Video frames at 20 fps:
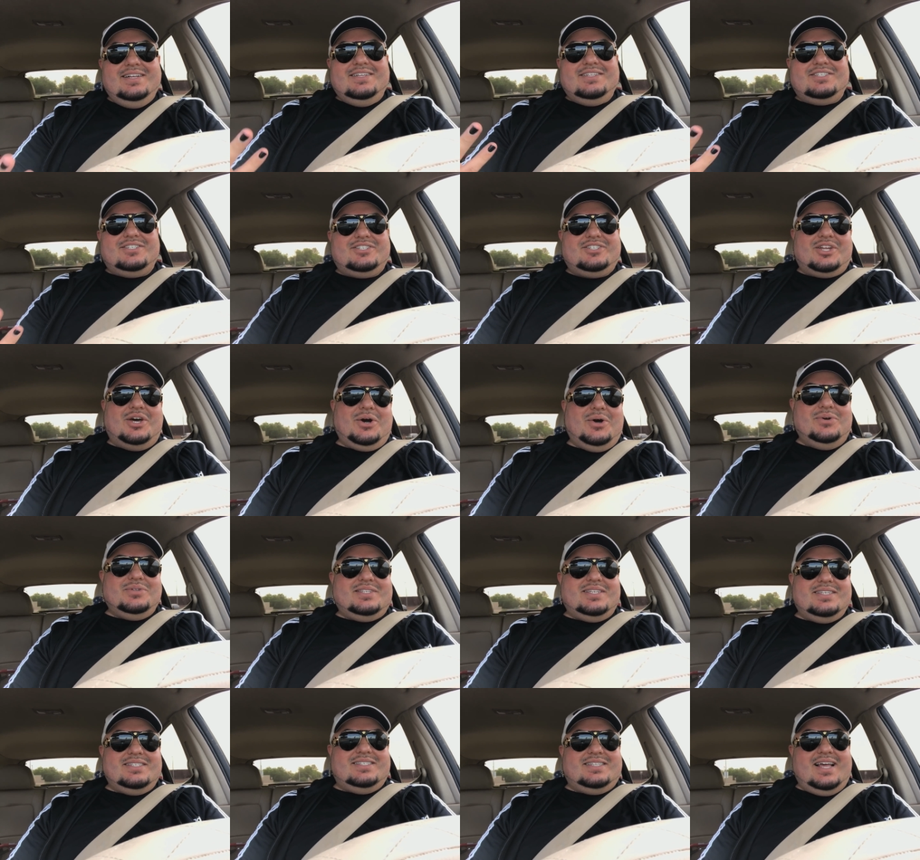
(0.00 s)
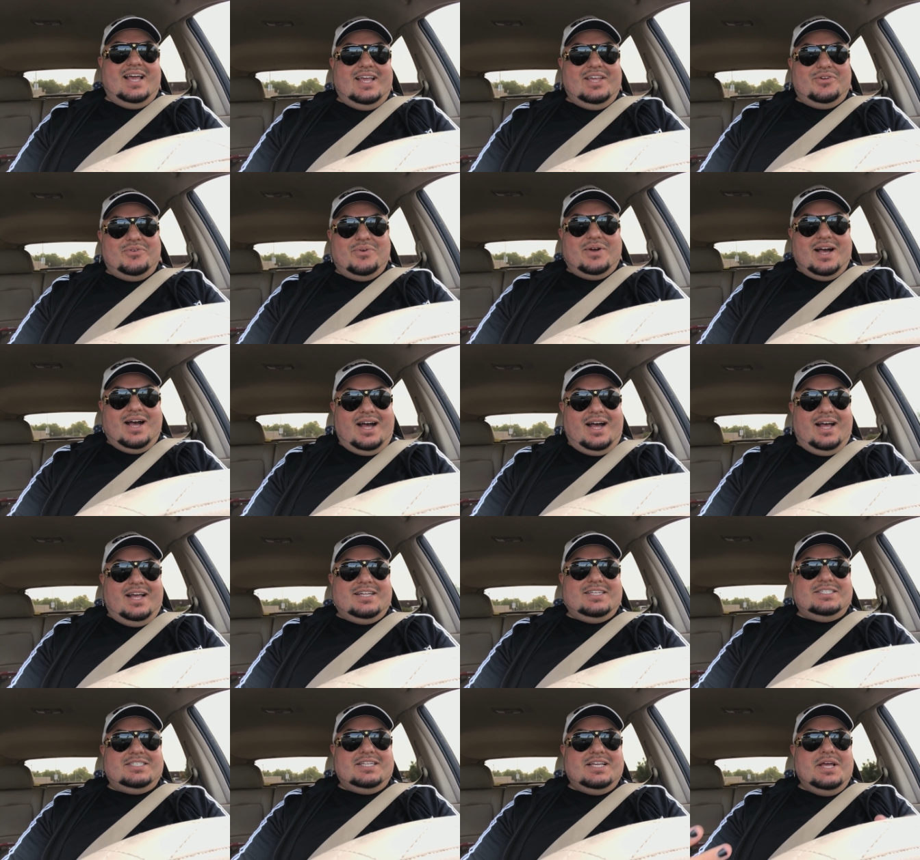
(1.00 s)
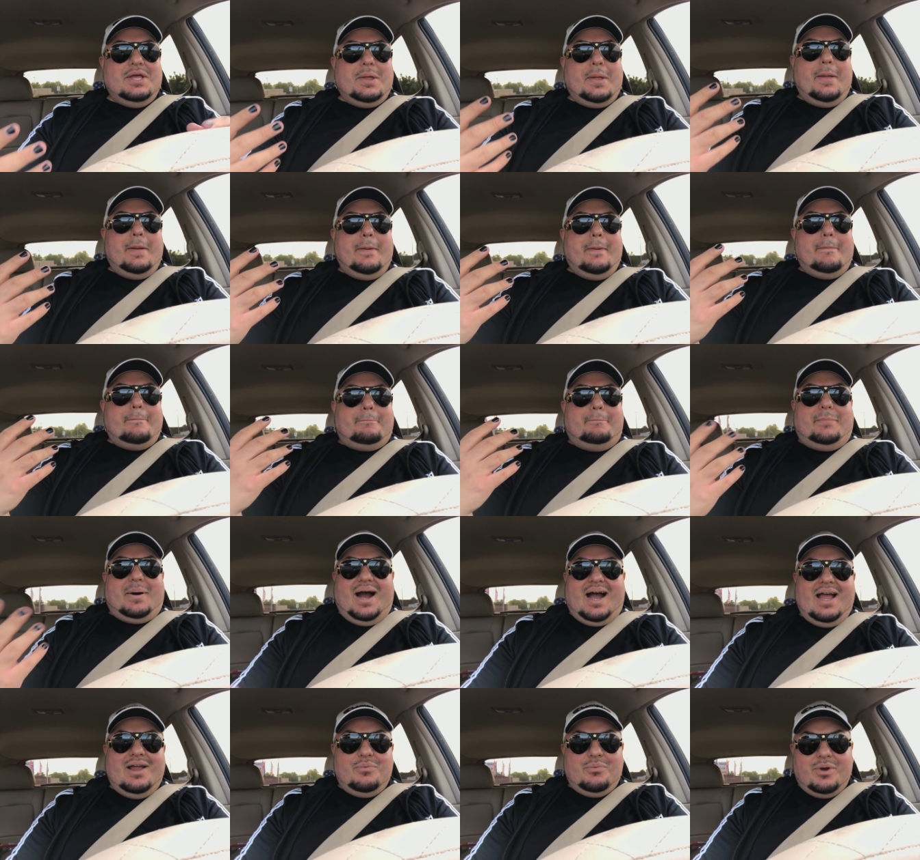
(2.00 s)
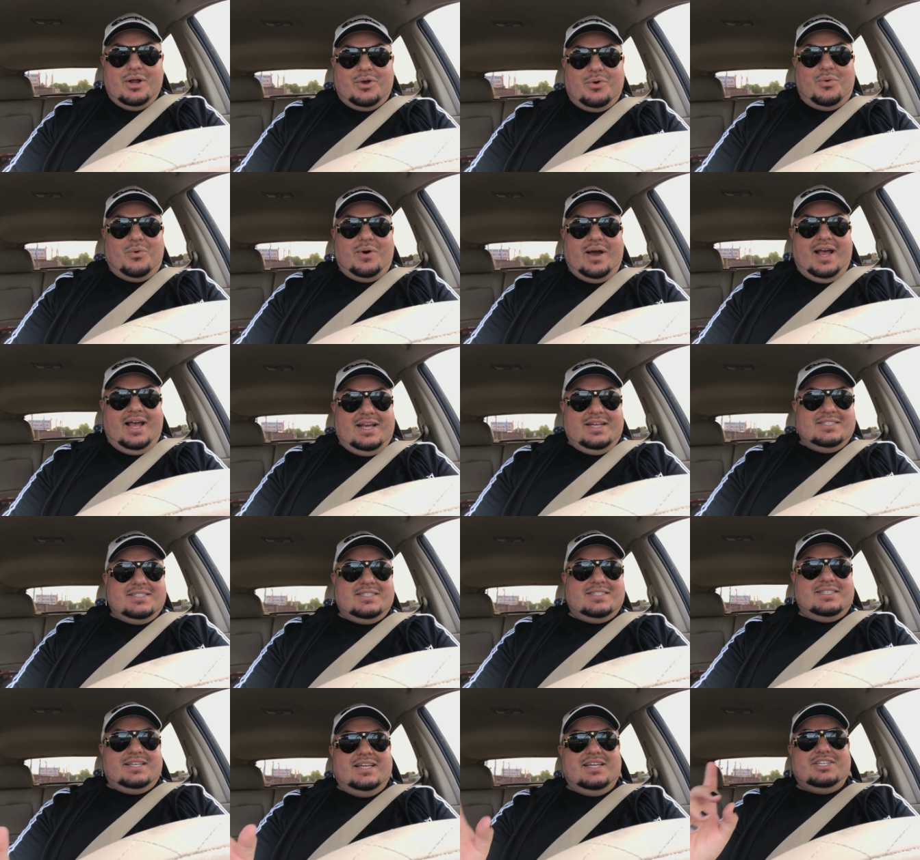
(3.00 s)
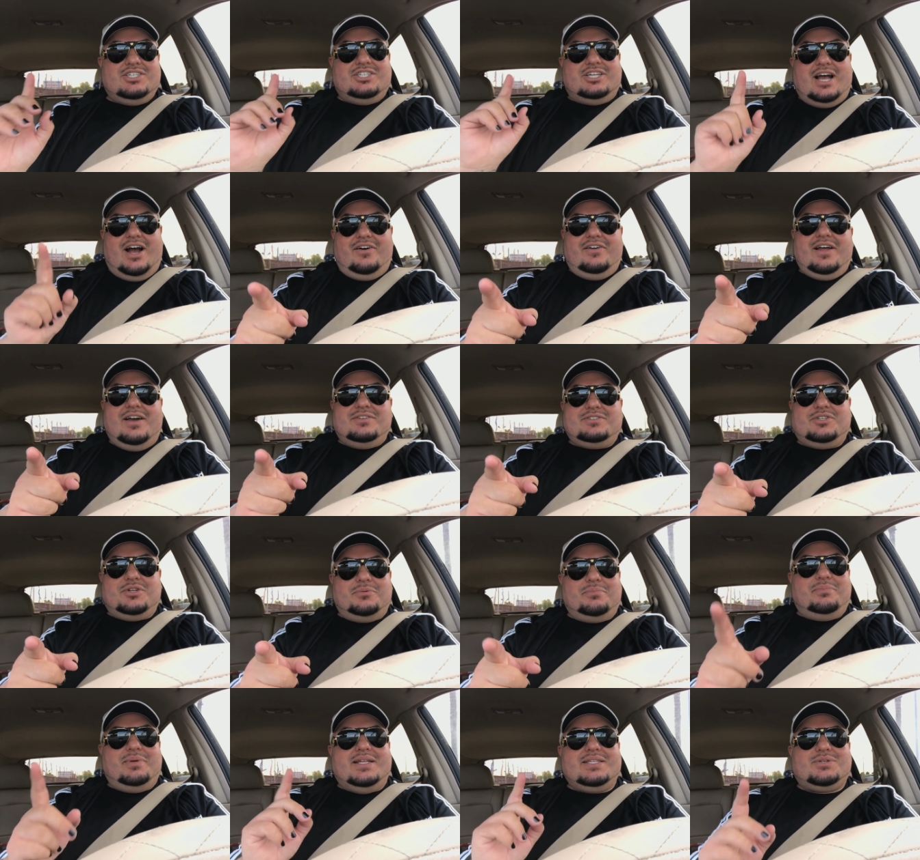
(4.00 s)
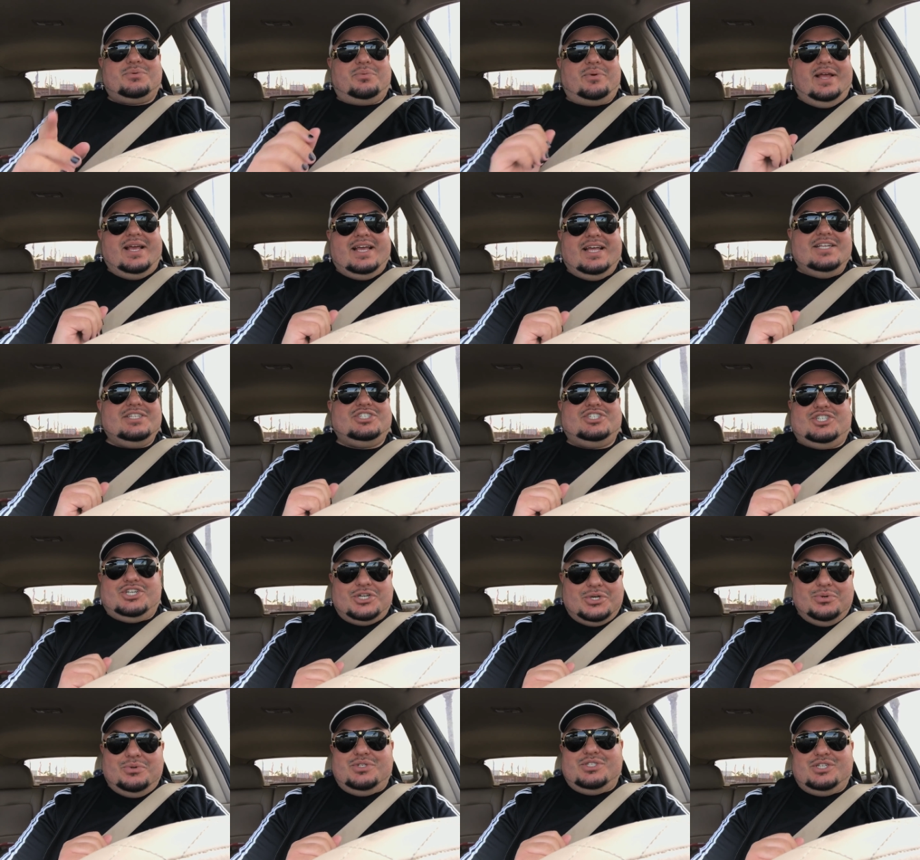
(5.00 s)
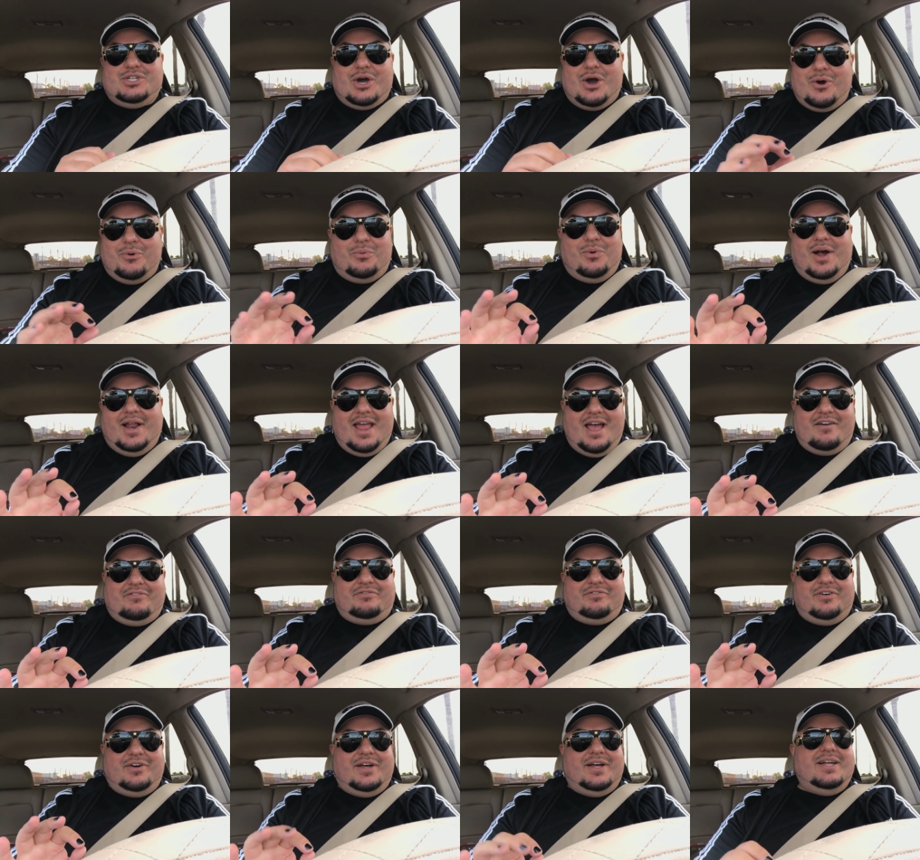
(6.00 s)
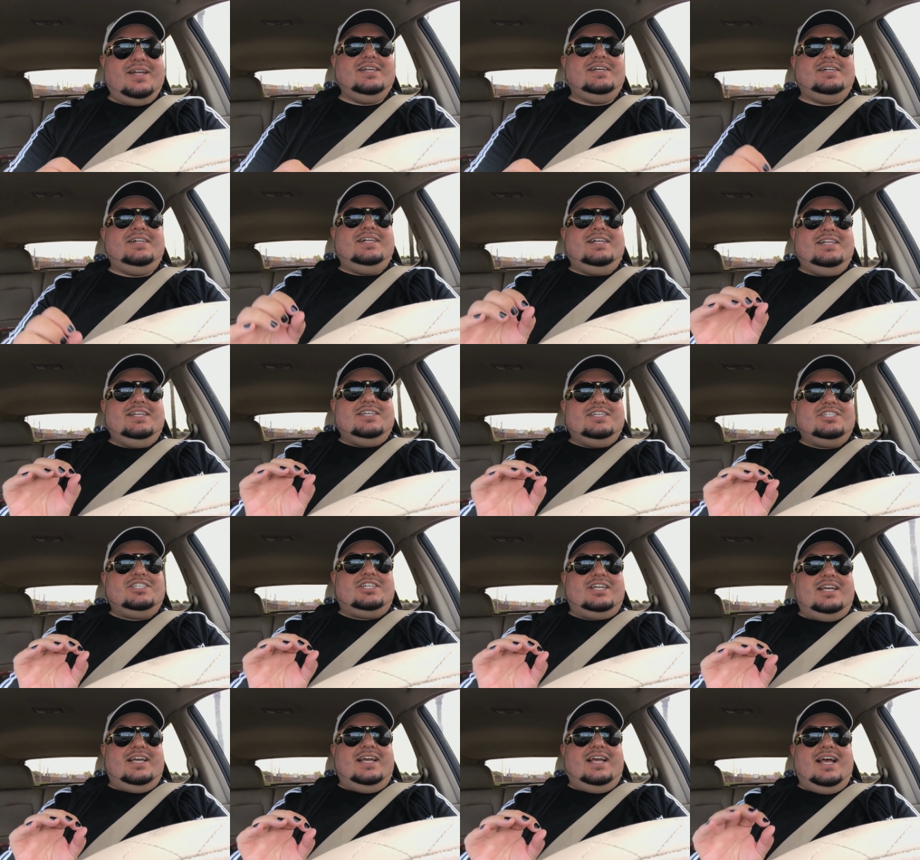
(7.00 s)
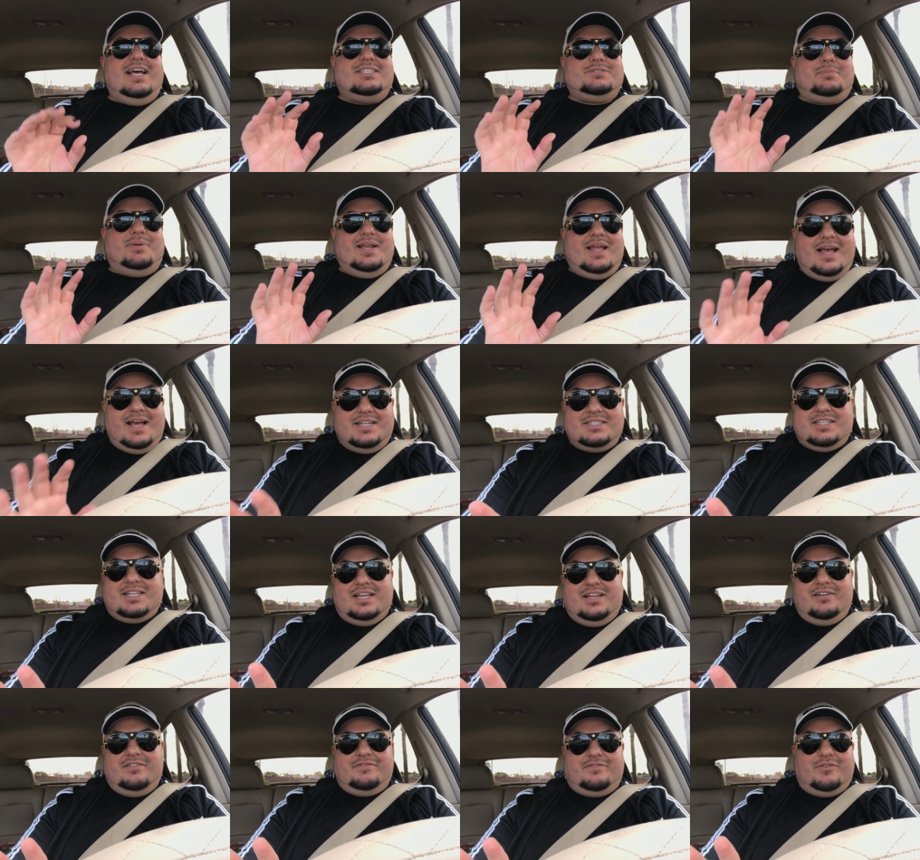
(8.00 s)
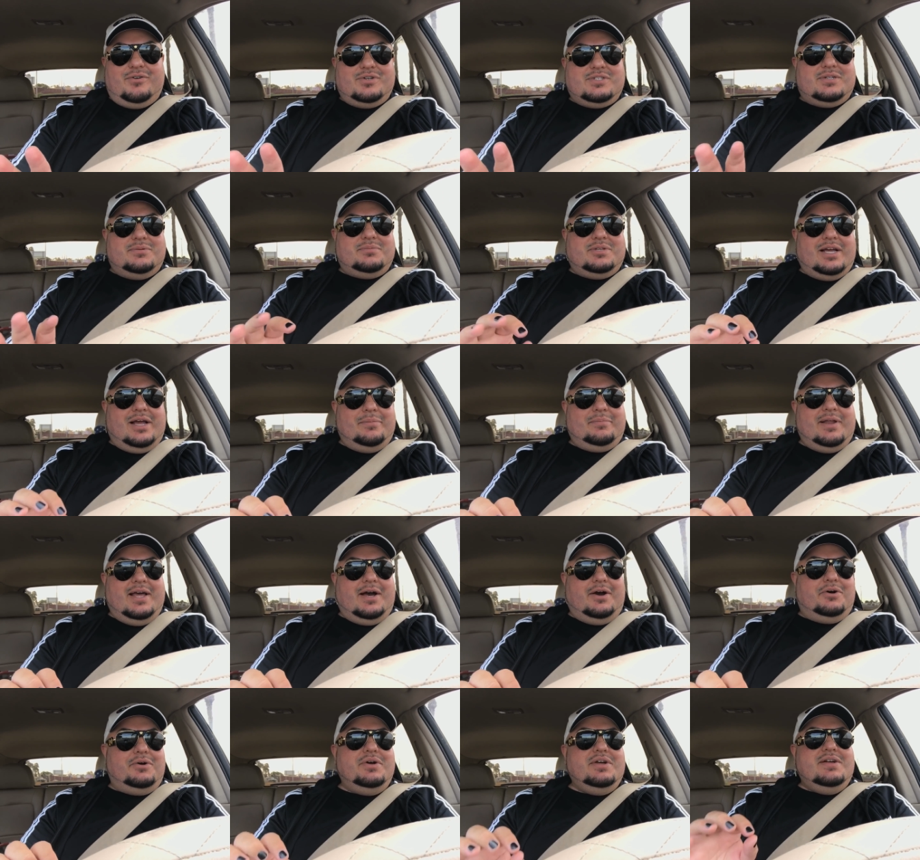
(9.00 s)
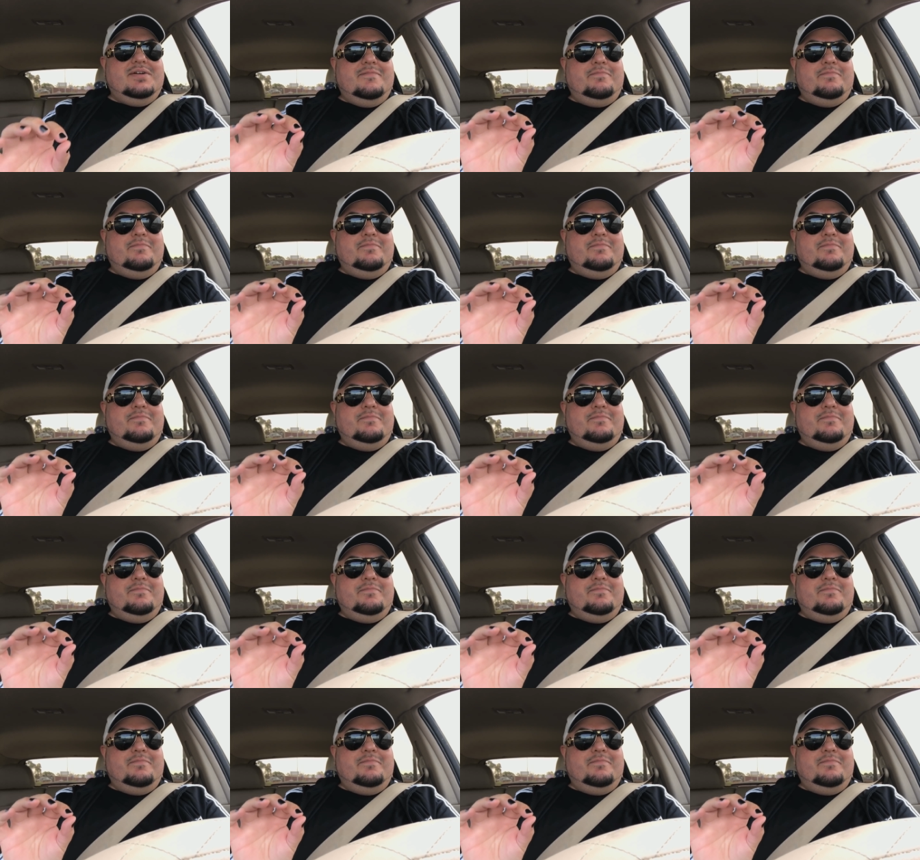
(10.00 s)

So, today, you guys, by request, shout out to Miss Rican Juice or whatever. She has been asking for some time now